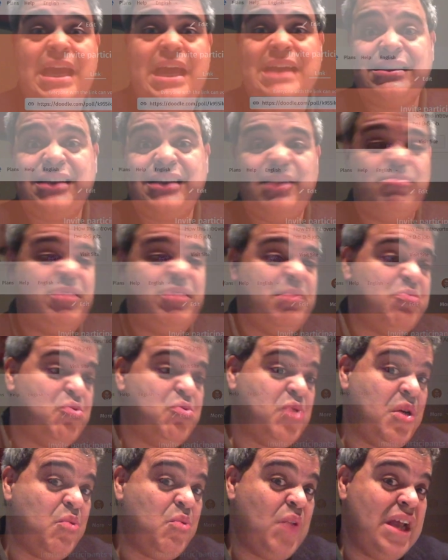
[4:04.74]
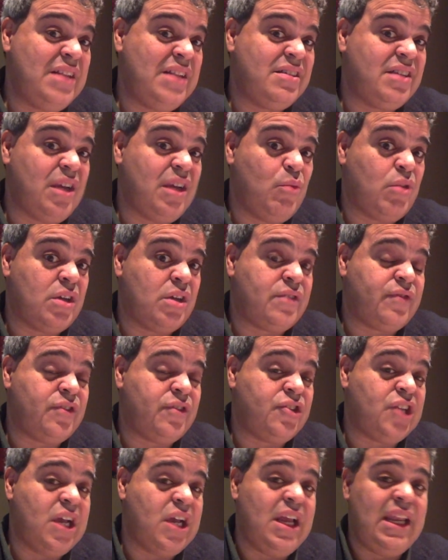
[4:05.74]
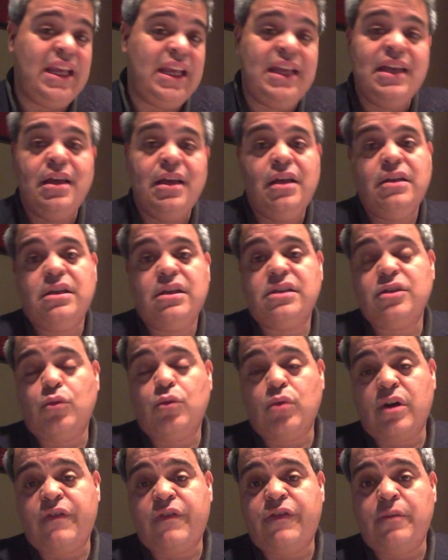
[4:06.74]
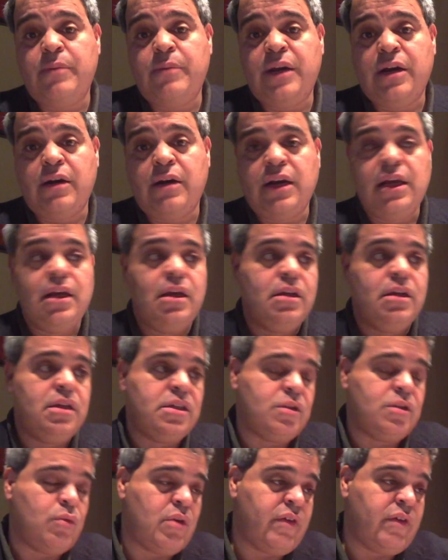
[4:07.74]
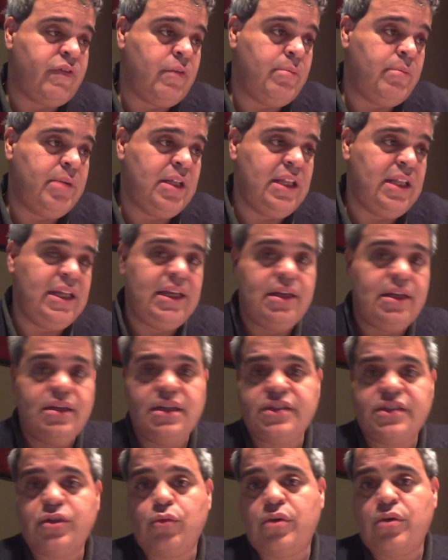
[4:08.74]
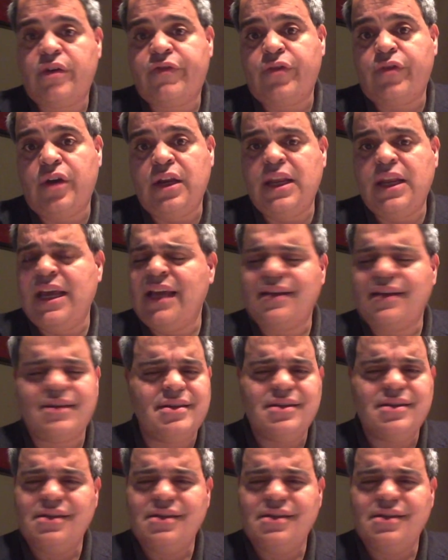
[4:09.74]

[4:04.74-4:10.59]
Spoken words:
asking people, well, Wednesday works for Johnny. Does it work for Mary? Does it work for Billy? Does it work for Annette?